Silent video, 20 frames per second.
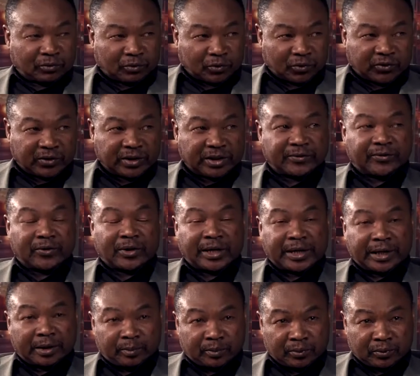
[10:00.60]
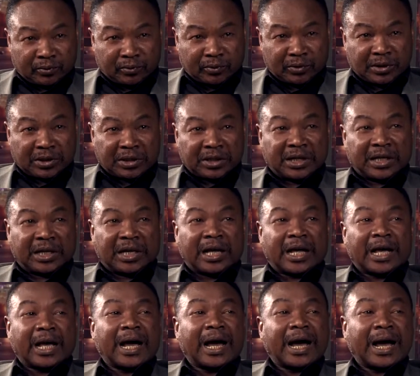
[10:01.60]
to seek for help,
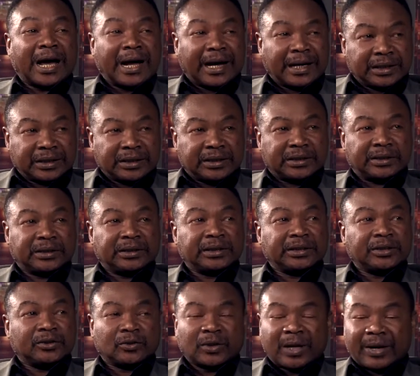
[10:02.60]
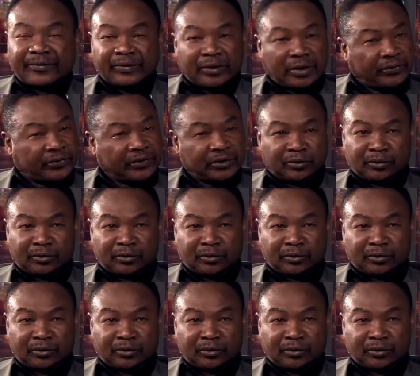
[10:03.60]
and you have nothing